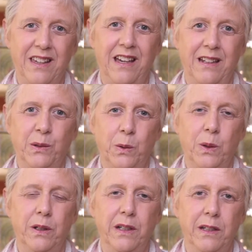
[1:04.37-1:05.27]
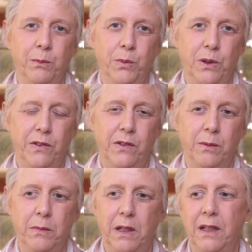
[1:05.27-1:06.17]
category in
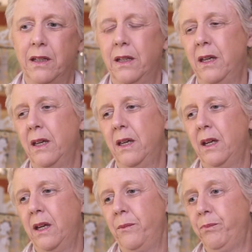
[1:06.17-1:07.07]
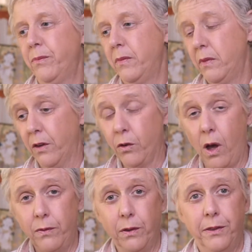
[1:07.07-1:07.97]
Buddhism, like, this
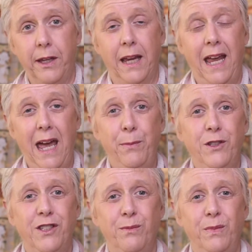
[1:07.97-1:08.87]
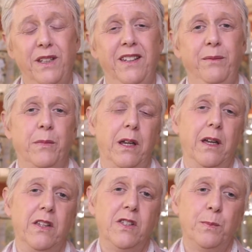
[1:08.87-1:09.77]
awful thing happened to me, my
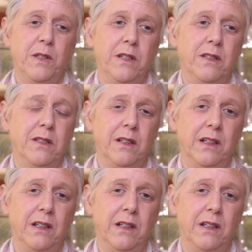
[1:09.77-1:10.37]
husband